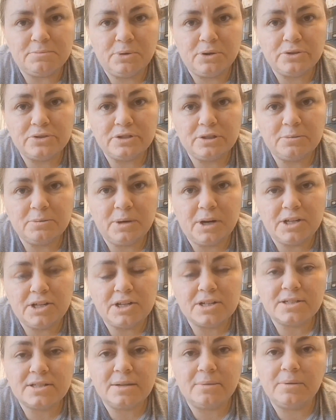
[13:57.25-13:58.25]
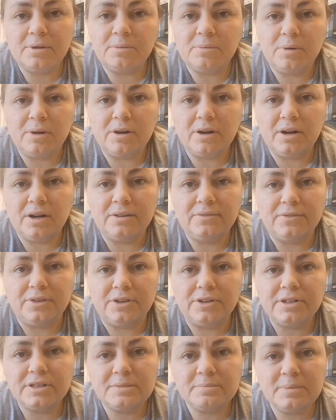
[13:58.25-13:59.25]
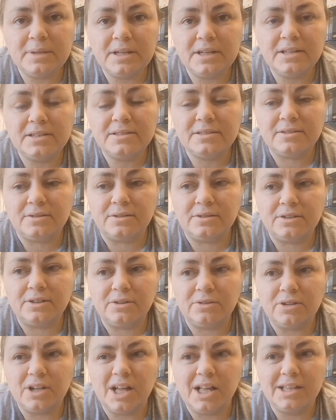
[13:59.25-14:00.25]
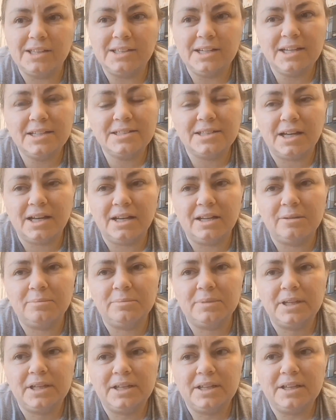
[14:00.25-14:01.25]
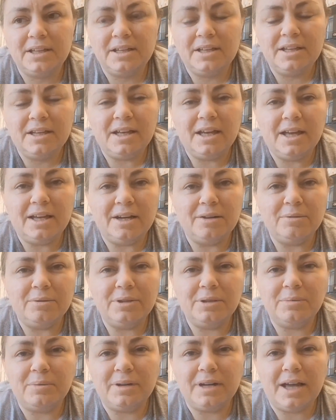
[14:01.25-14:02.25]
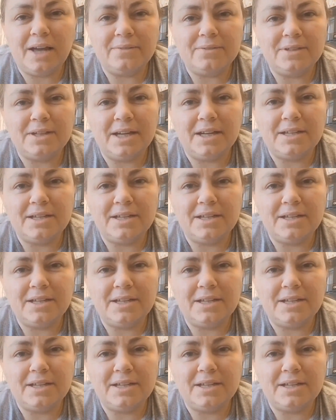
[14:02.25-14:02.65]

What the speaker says: I have some personal projects I want to work on for Christmas, or the holiday time, and I really want